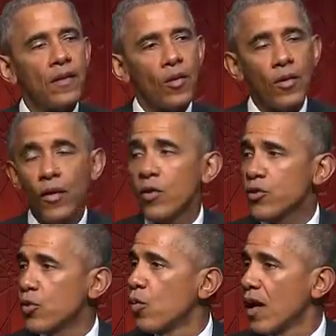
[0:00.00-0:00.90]
or
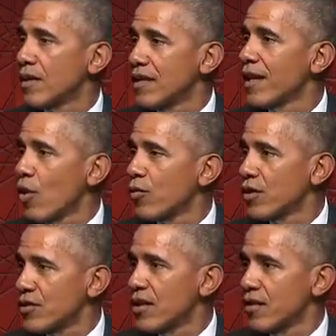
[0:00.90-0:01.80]
those who want to take over
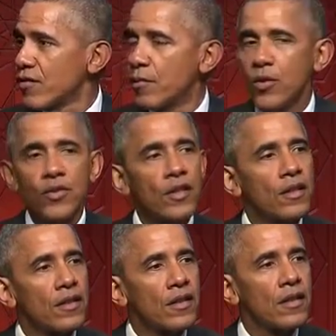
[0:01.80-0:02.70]
the state from using
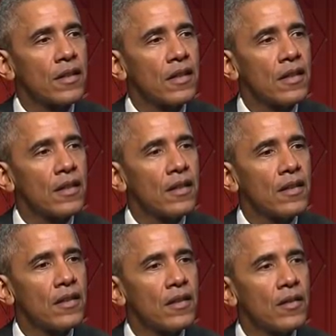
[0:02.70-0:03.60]

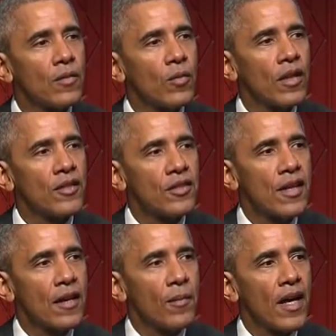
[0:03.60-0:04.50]
religious
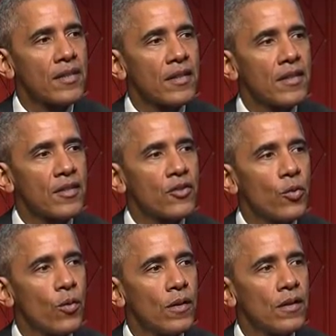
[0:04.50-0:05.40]
animosity as a
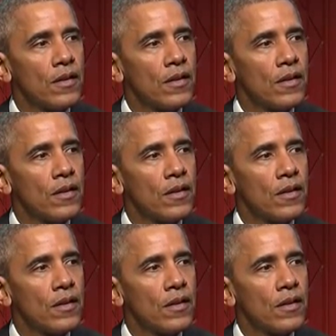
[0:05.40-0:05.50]
tool